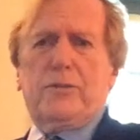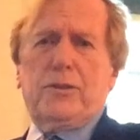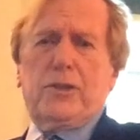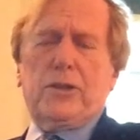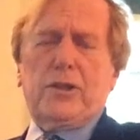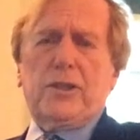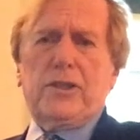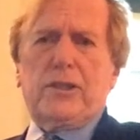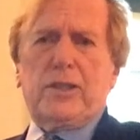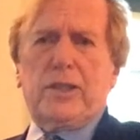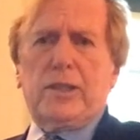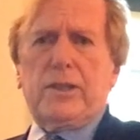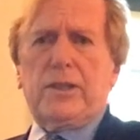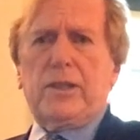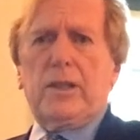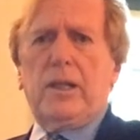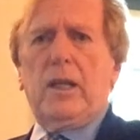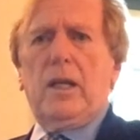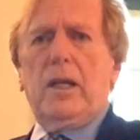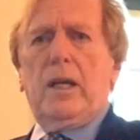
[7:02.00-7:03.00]
of
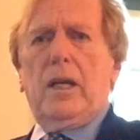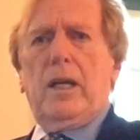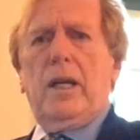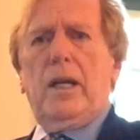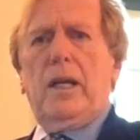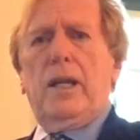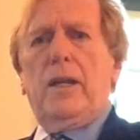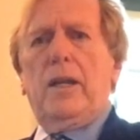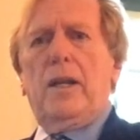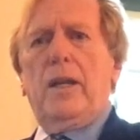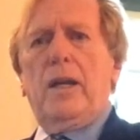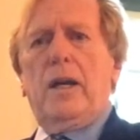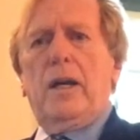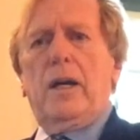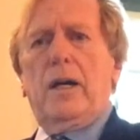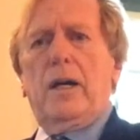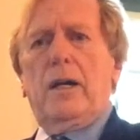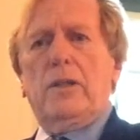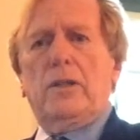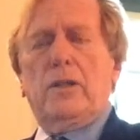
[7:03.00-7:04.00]
choices in
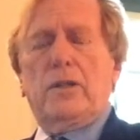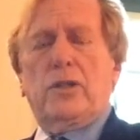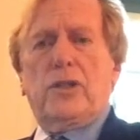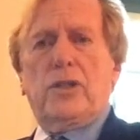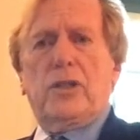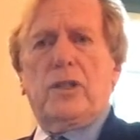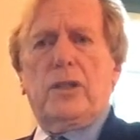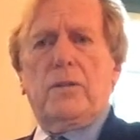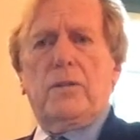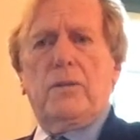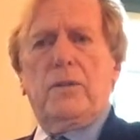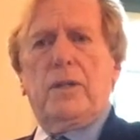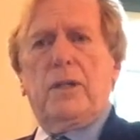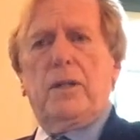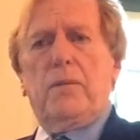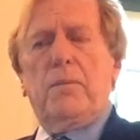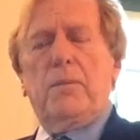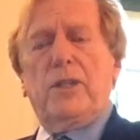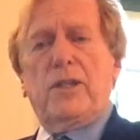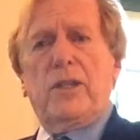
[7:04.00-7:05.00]
your shirt
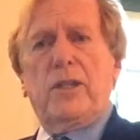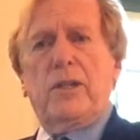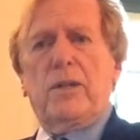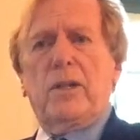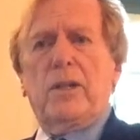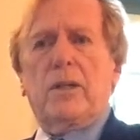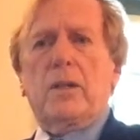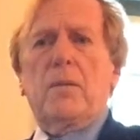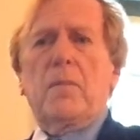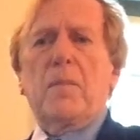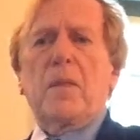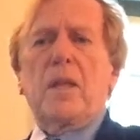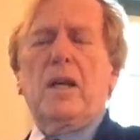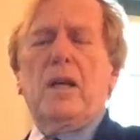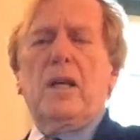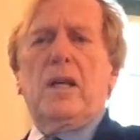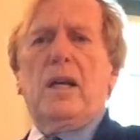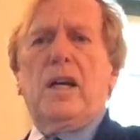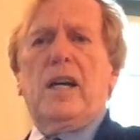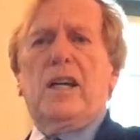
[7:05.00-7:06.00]
material,
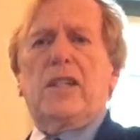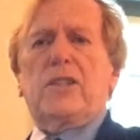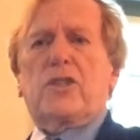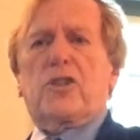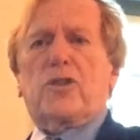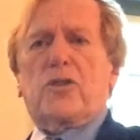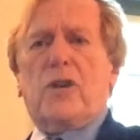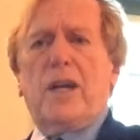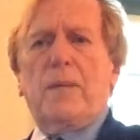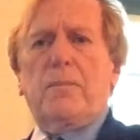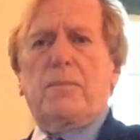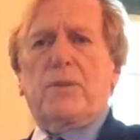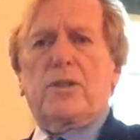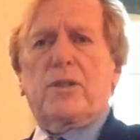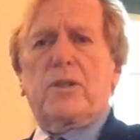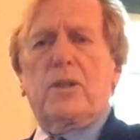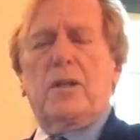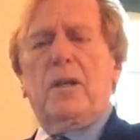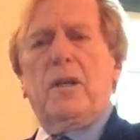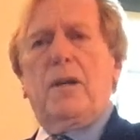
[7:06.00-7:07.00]

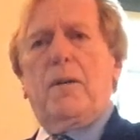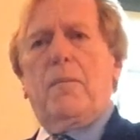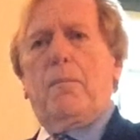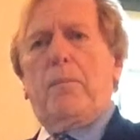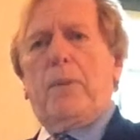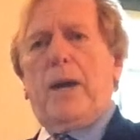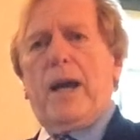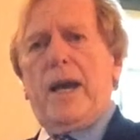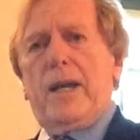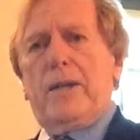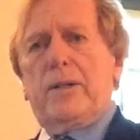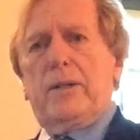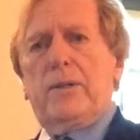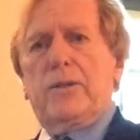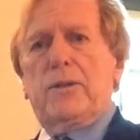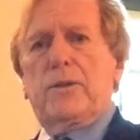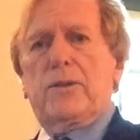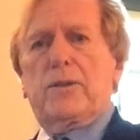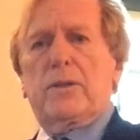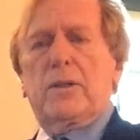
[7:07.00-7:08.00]
stripes,
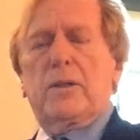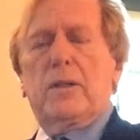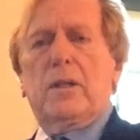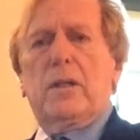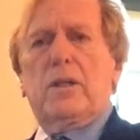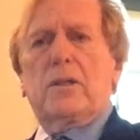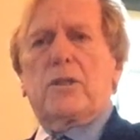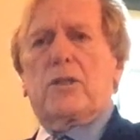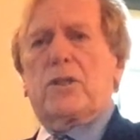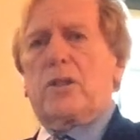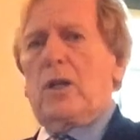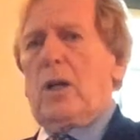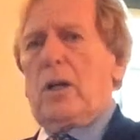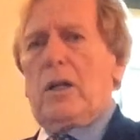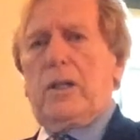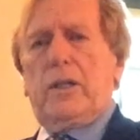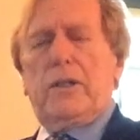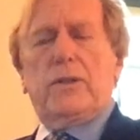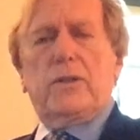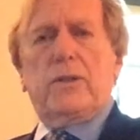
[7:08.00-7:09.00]
patterns,
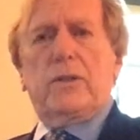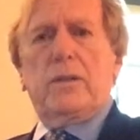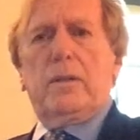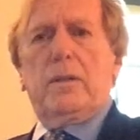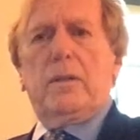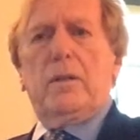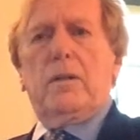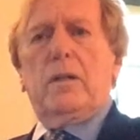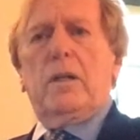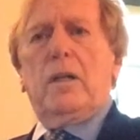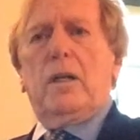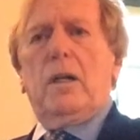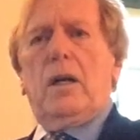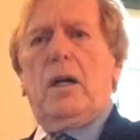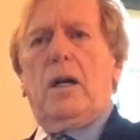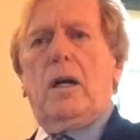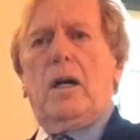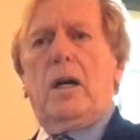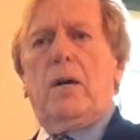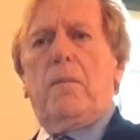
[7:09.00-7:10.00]
solids.
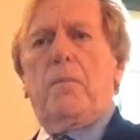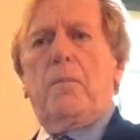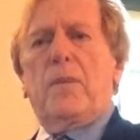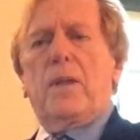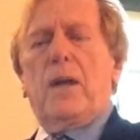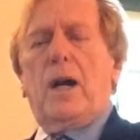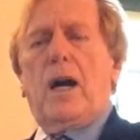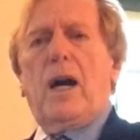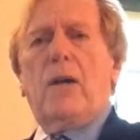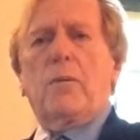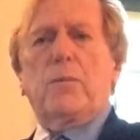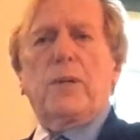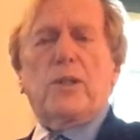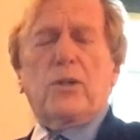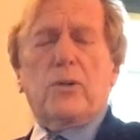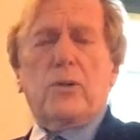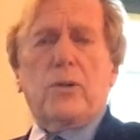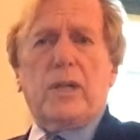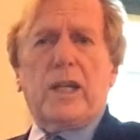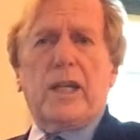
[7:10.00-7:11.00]
Um, I'll be
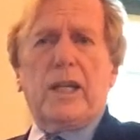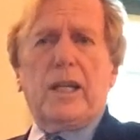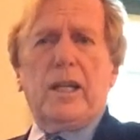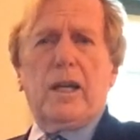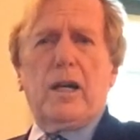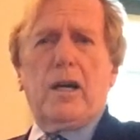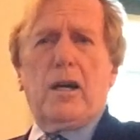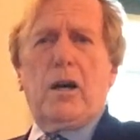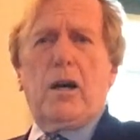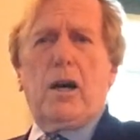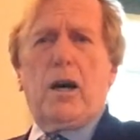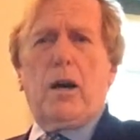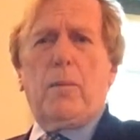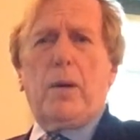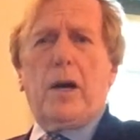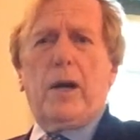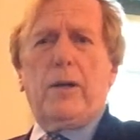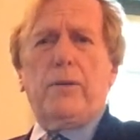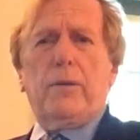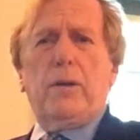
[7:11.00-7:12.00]
talking
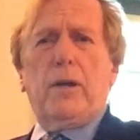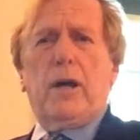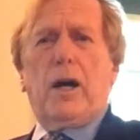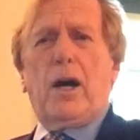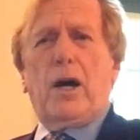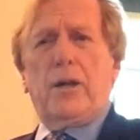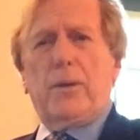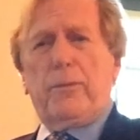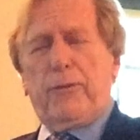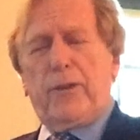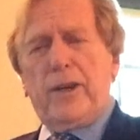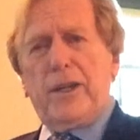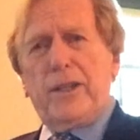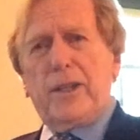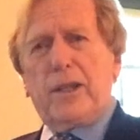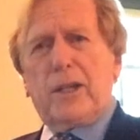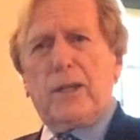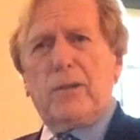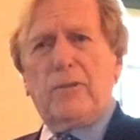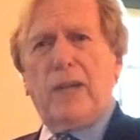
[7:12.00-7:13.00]
about how to find
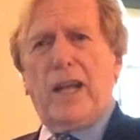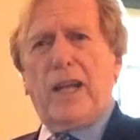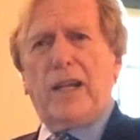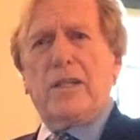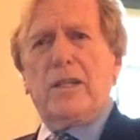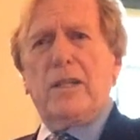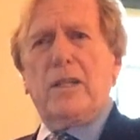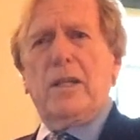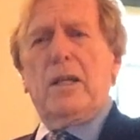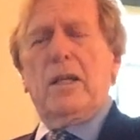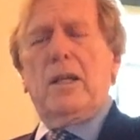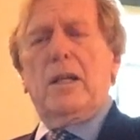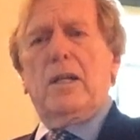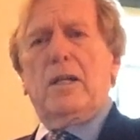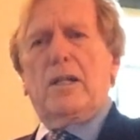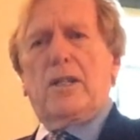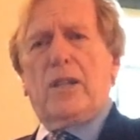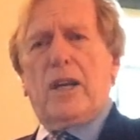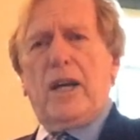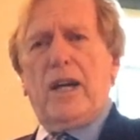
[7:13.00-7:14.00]
the correct
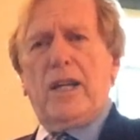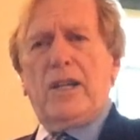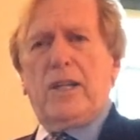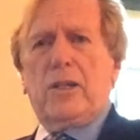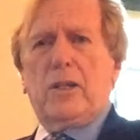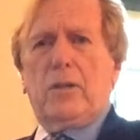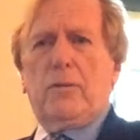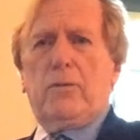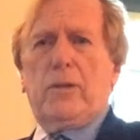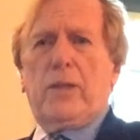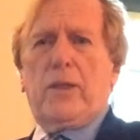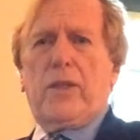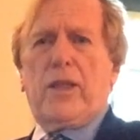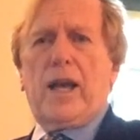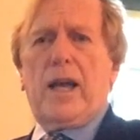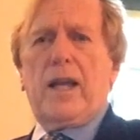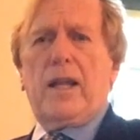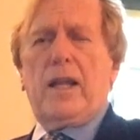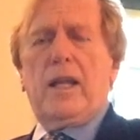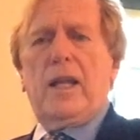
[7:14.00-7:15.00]
tie to go with
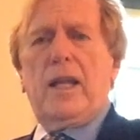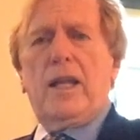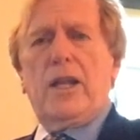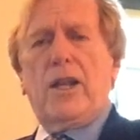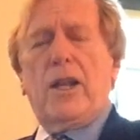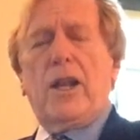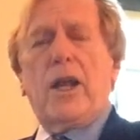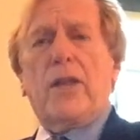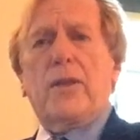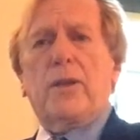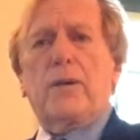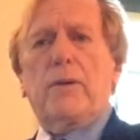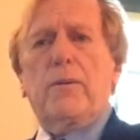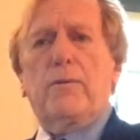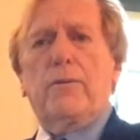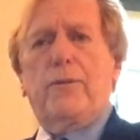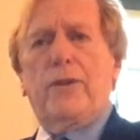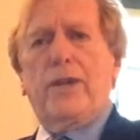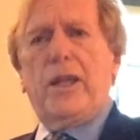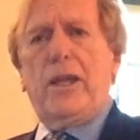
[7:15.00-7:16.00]
that in another
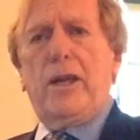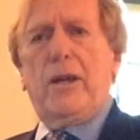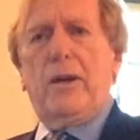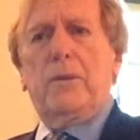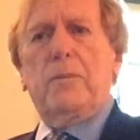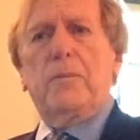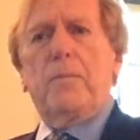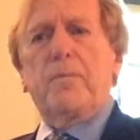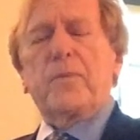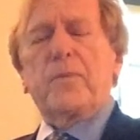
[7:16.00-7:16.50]
video.